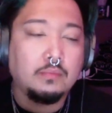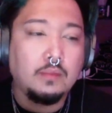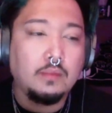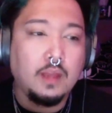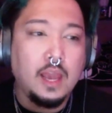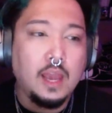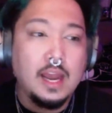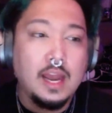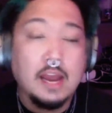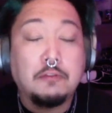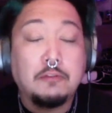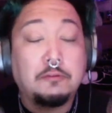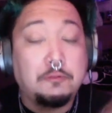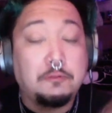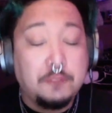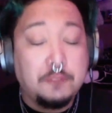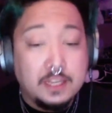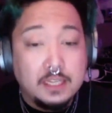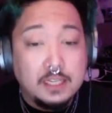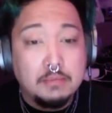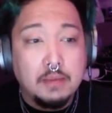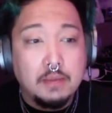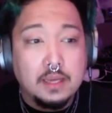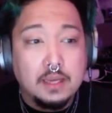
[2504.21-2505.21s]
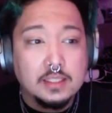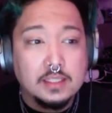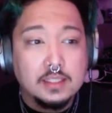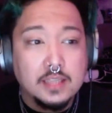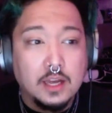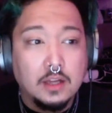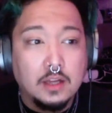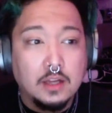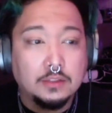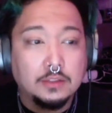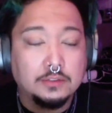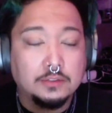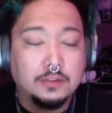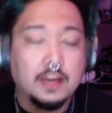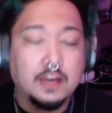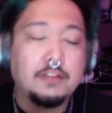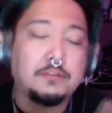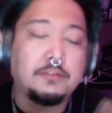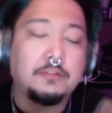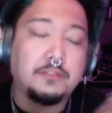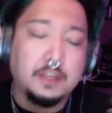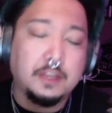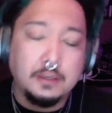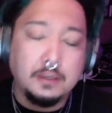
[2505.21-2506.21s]
and I feed myself, I
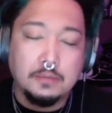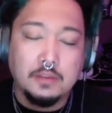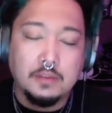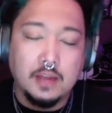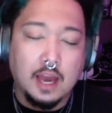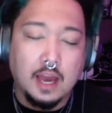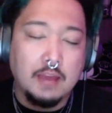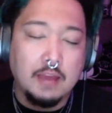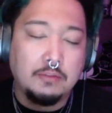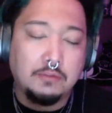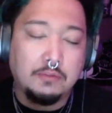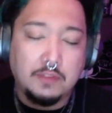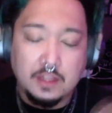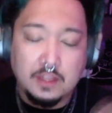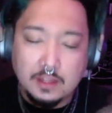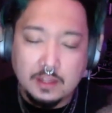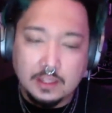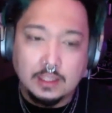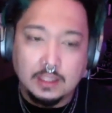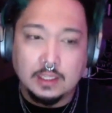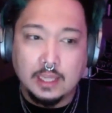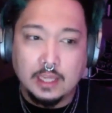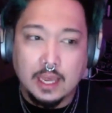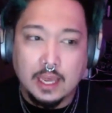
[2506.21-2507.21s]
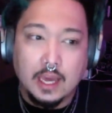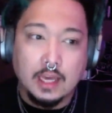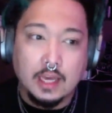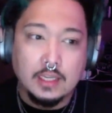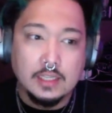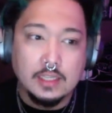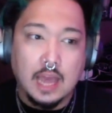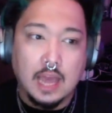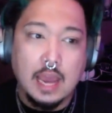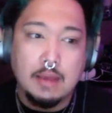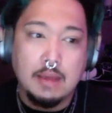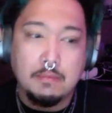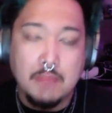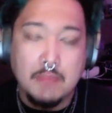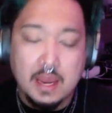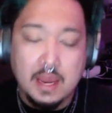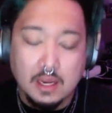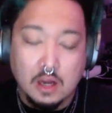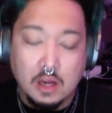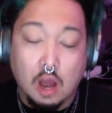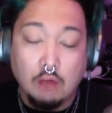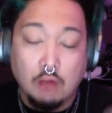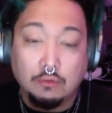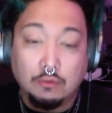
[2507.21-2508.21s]
feed the land, I make
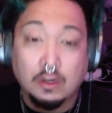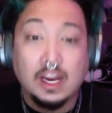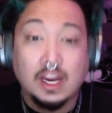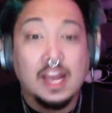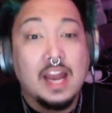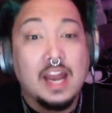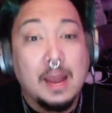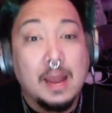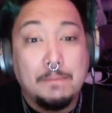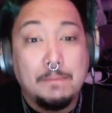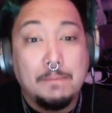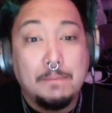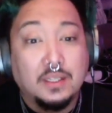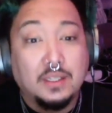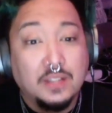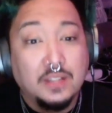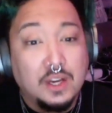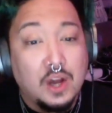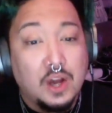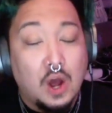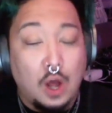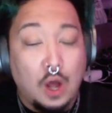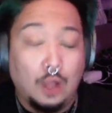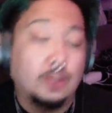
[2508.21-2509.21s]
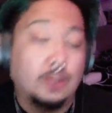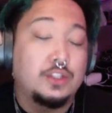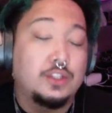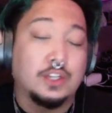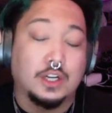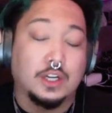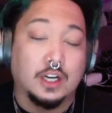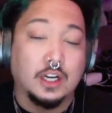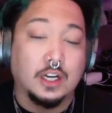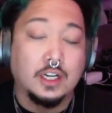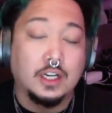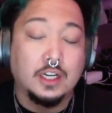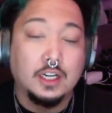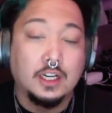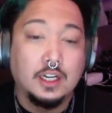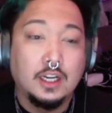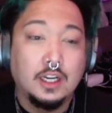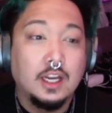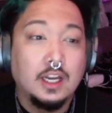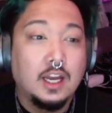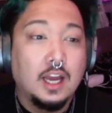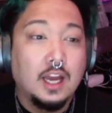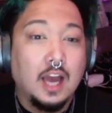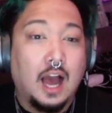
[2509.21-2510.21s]
an offering, and I build an altar.
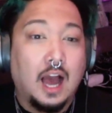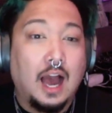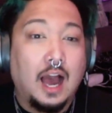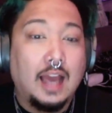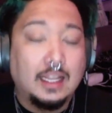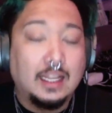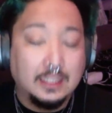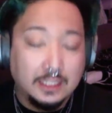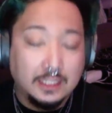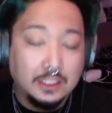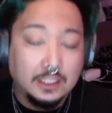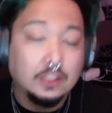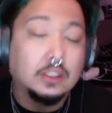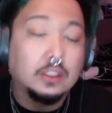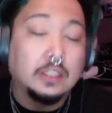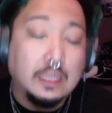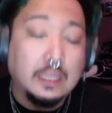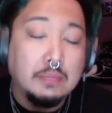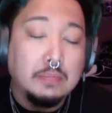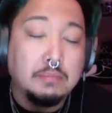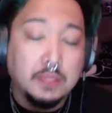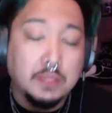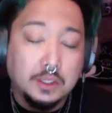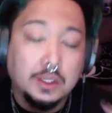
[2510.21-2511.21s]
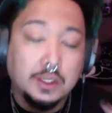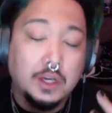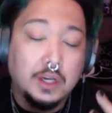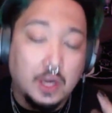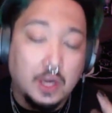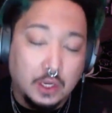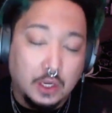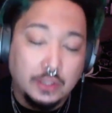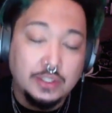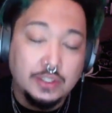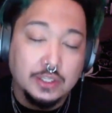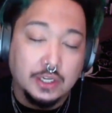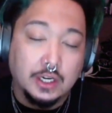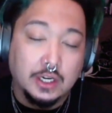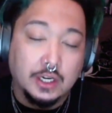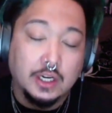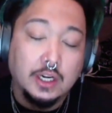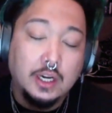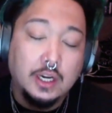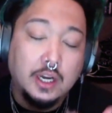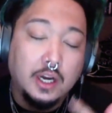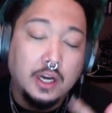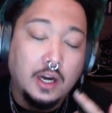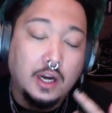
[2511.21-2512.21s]
I literally build an altar
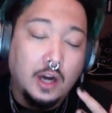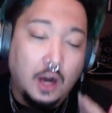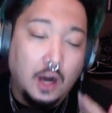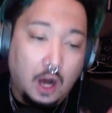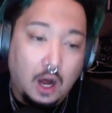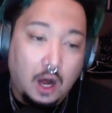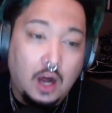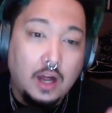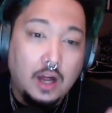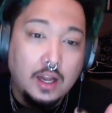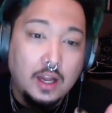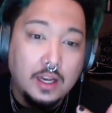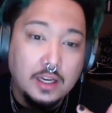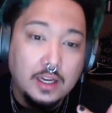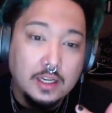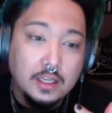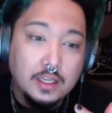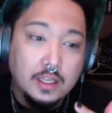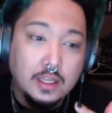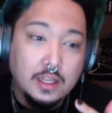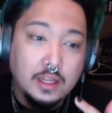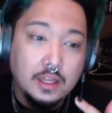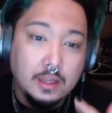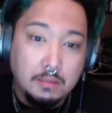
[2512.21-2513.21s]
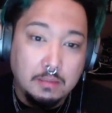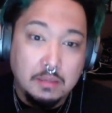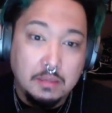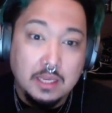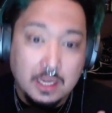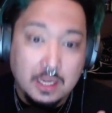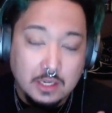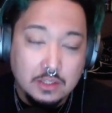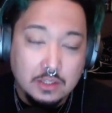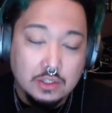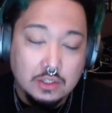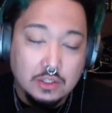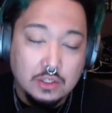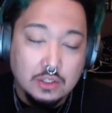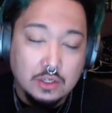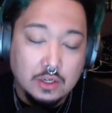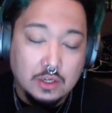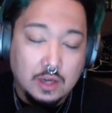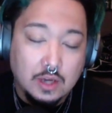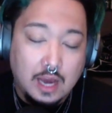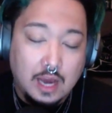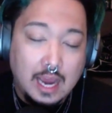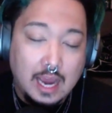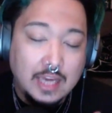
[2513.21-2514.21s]
on the beach.
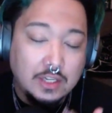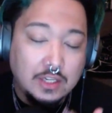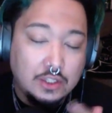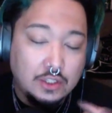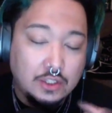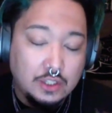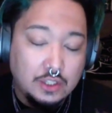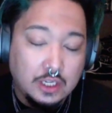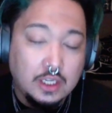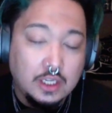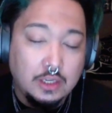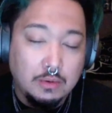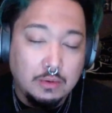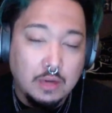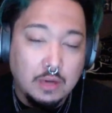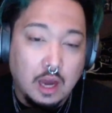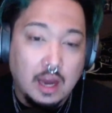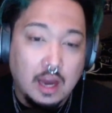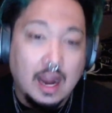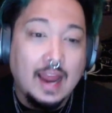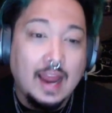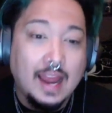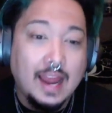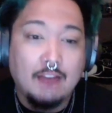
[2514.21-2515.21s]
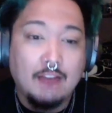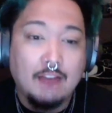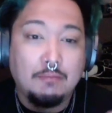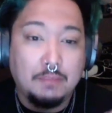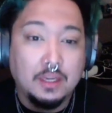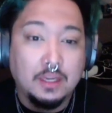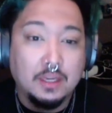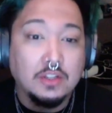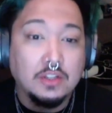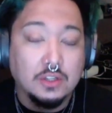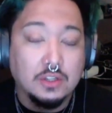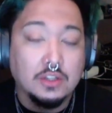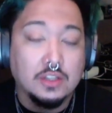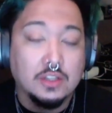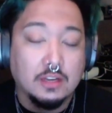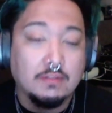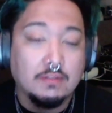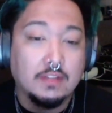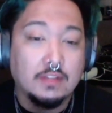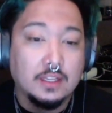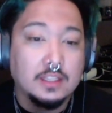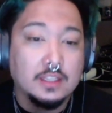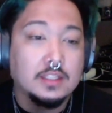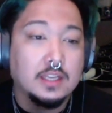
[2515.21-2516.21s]
I shit you not. I have pictures
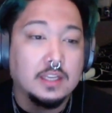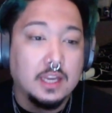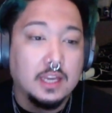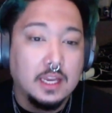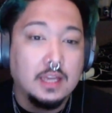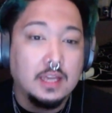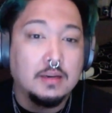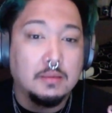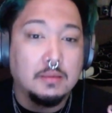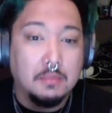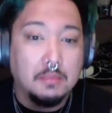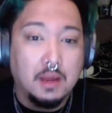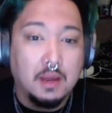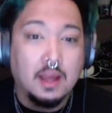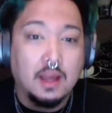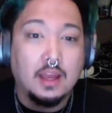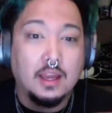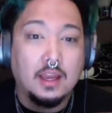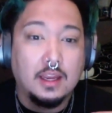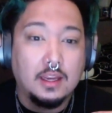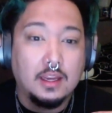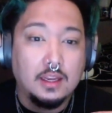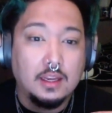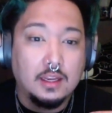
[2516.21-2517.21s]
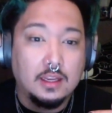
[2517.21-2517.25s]
of this in my